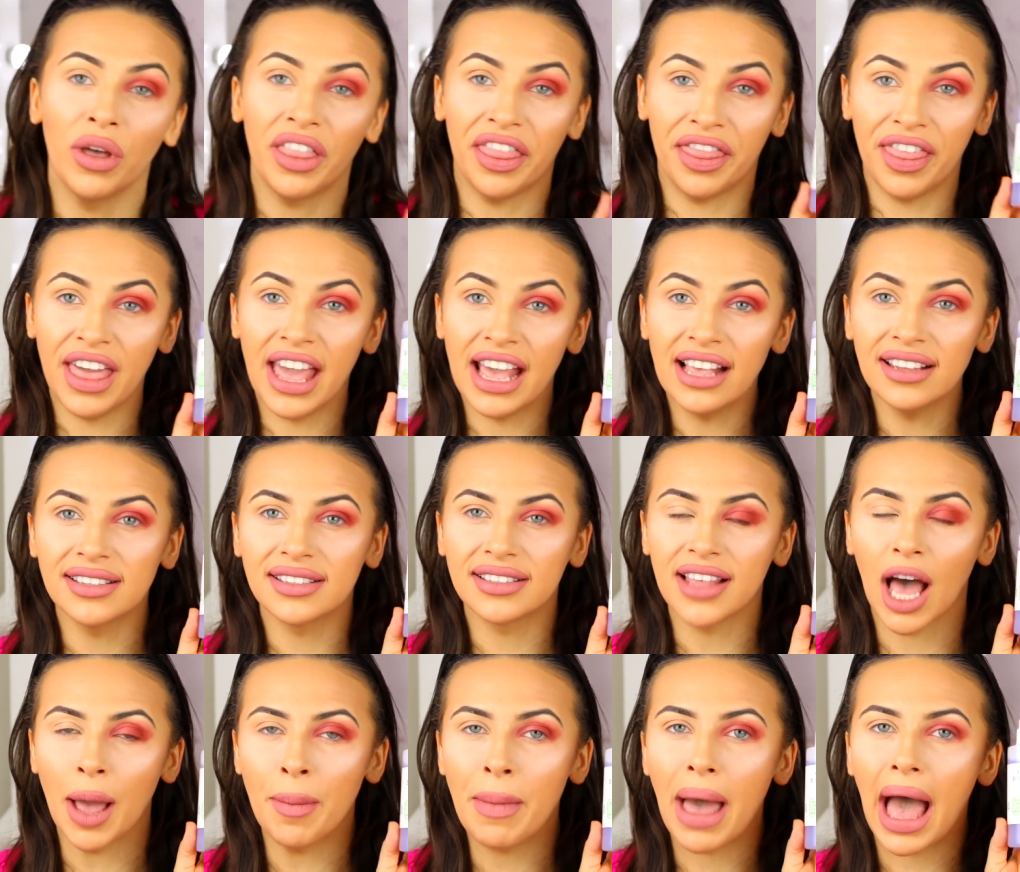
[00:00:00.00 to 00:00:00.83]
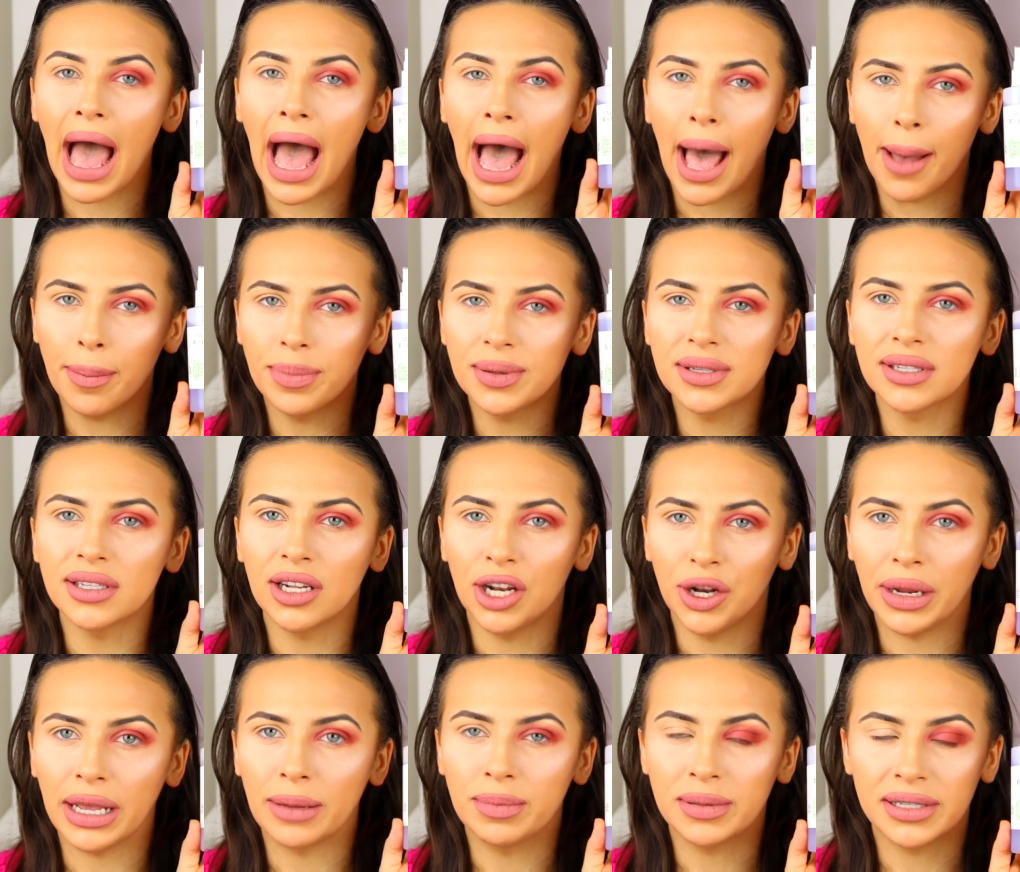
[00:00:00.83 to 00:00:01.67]
with this that I'm
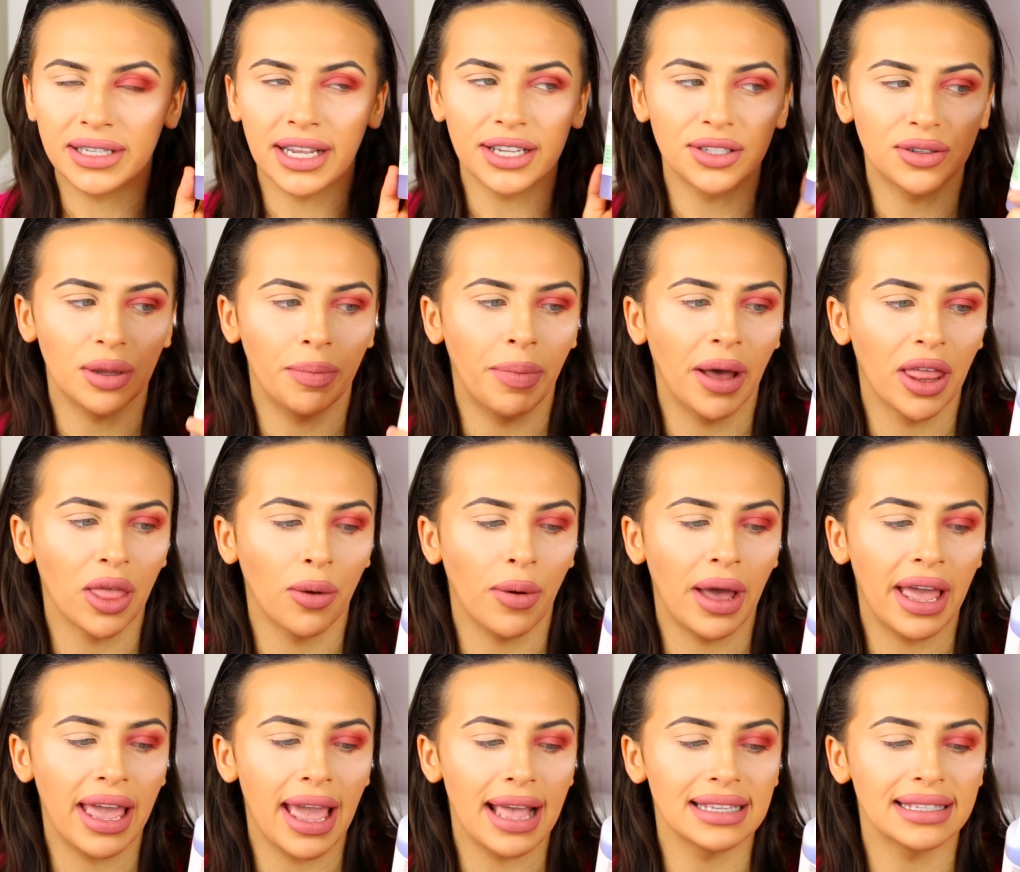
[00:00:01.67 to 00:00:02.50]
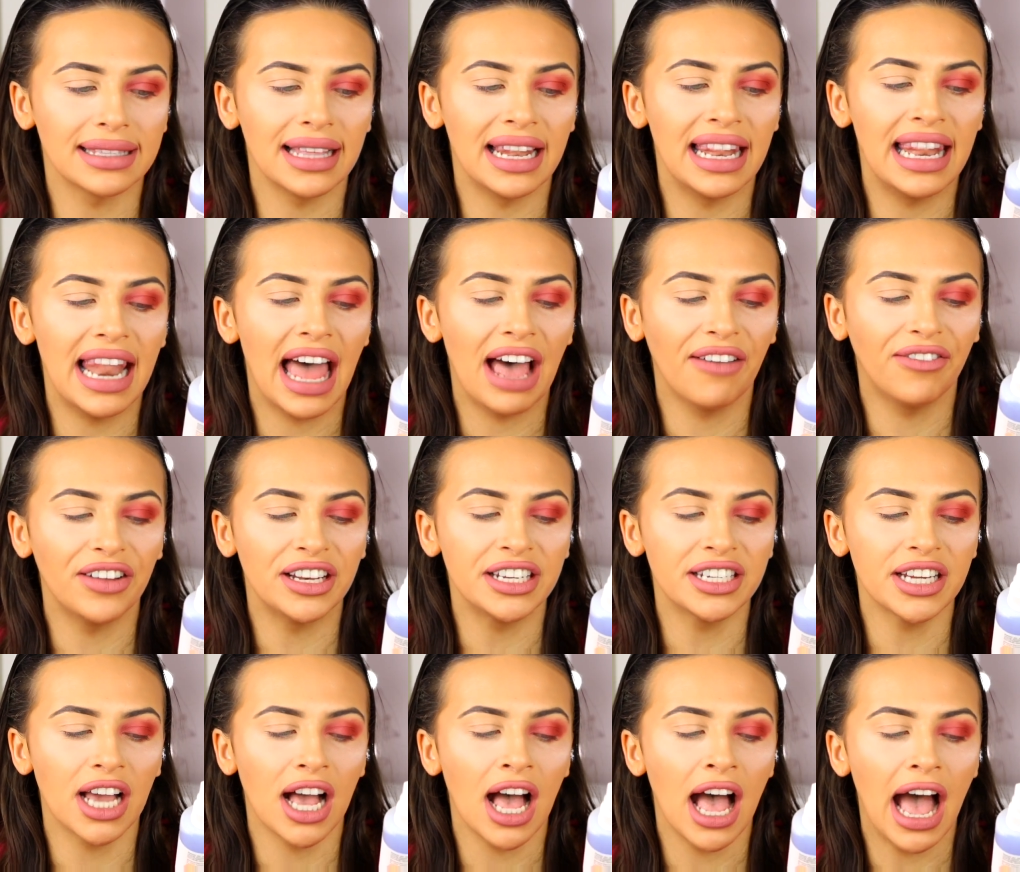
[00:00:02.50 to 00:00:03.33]
absolutely obsessed with, by the way. It's the
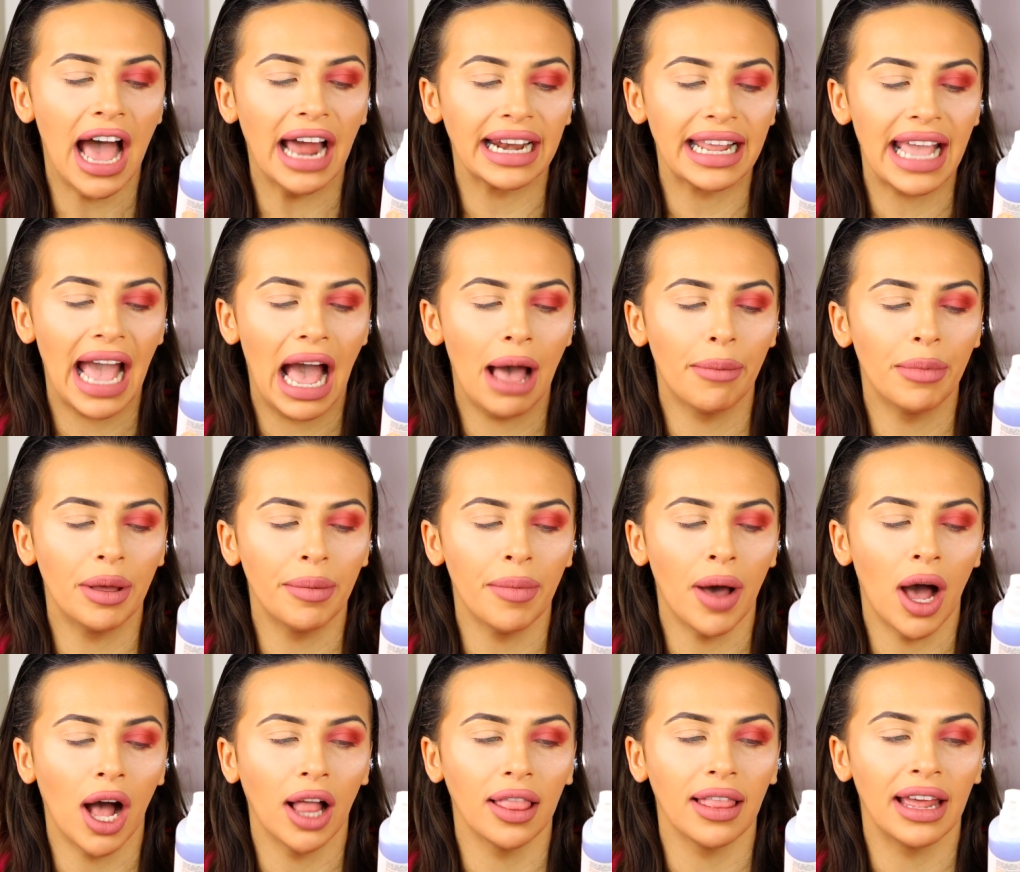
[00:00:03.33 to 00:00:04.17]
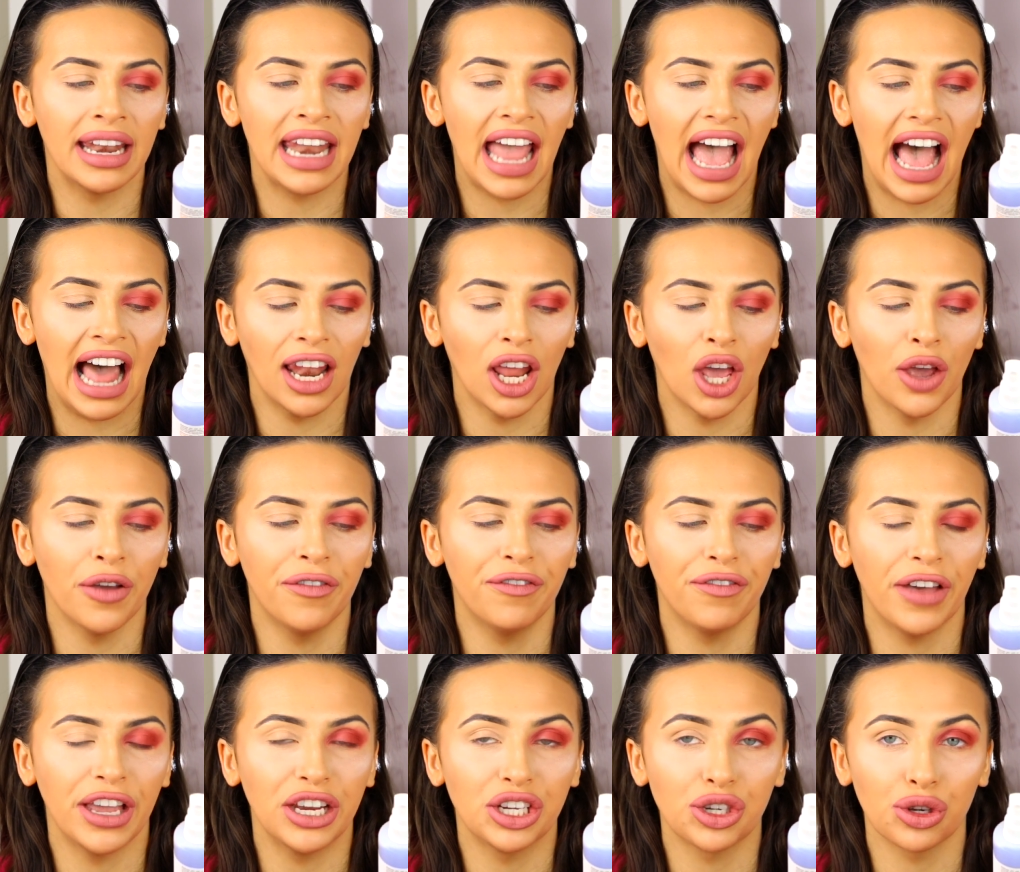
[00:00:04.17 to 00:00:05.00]
Lavender and Chamomile and Aloe
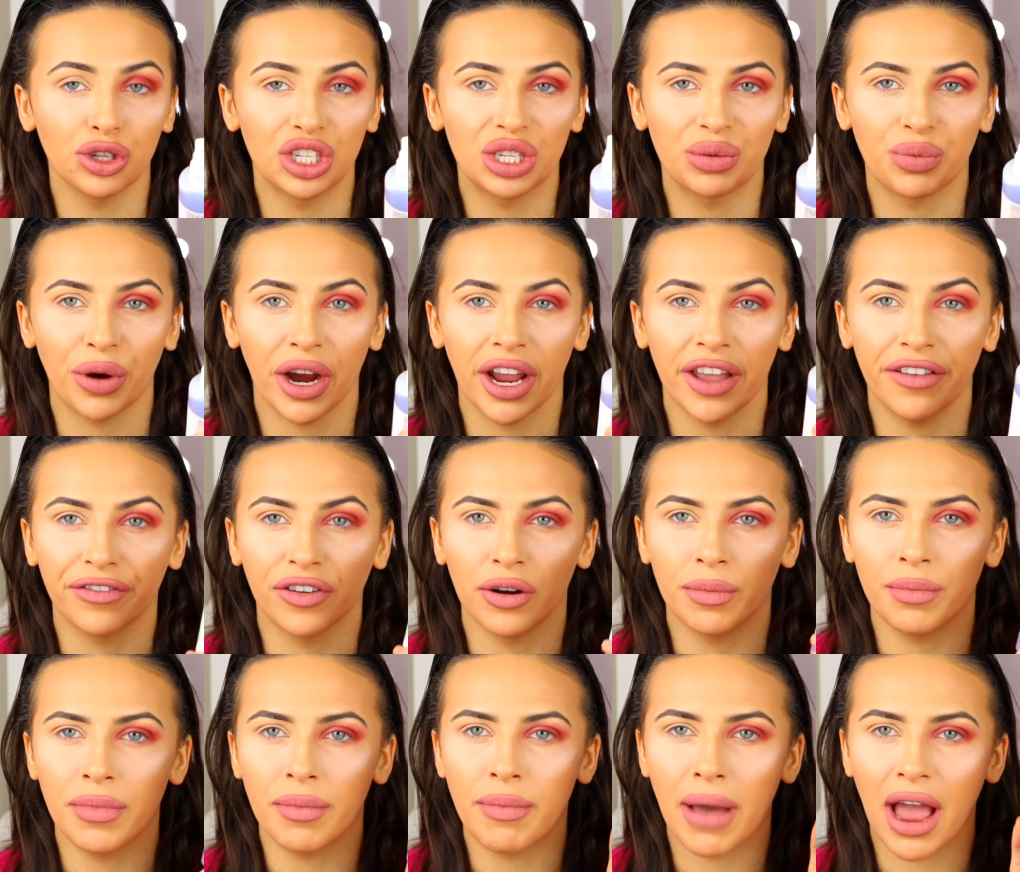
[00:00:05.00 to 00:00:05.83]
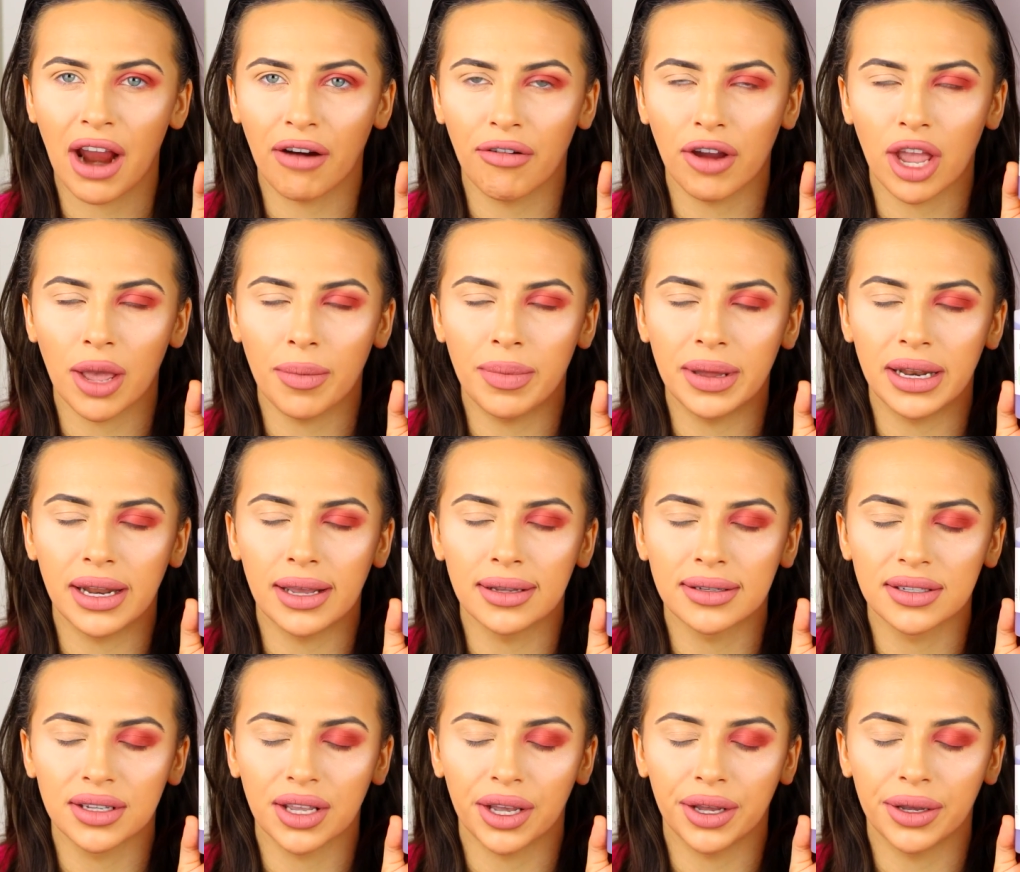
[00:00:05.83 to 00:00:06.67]
Facial Spray from Maria
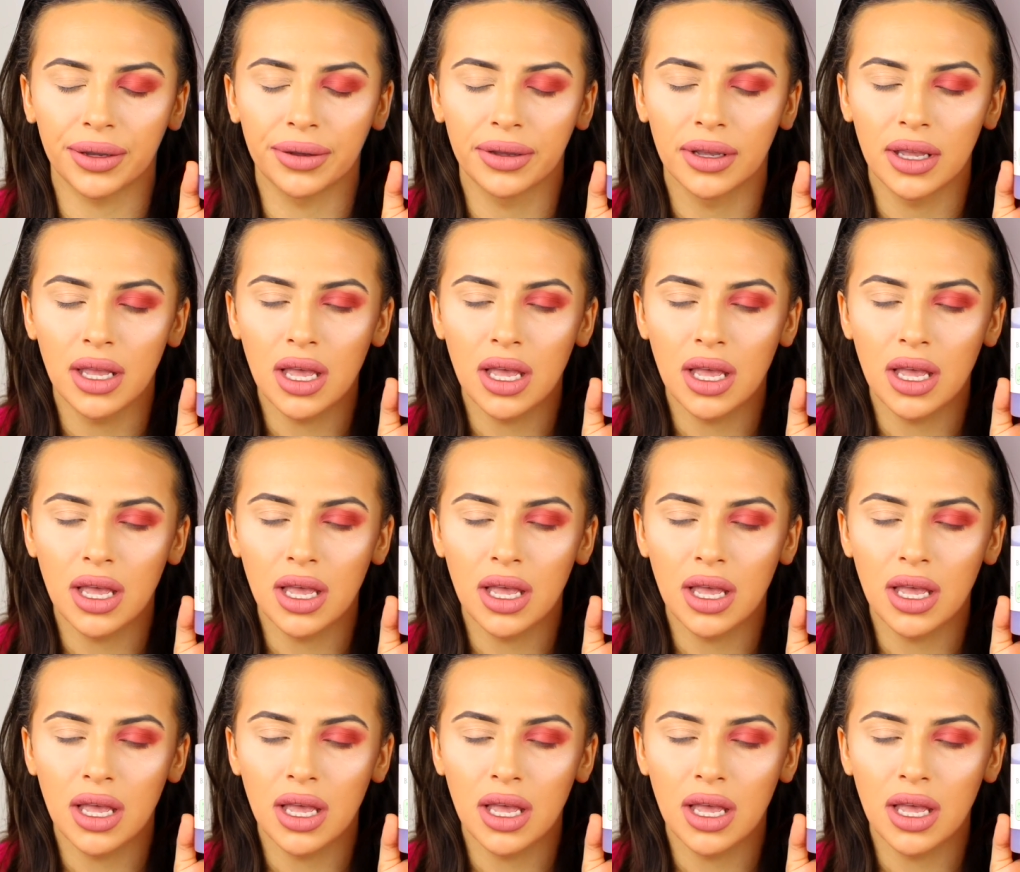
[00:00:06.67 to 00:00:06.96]
Badescu.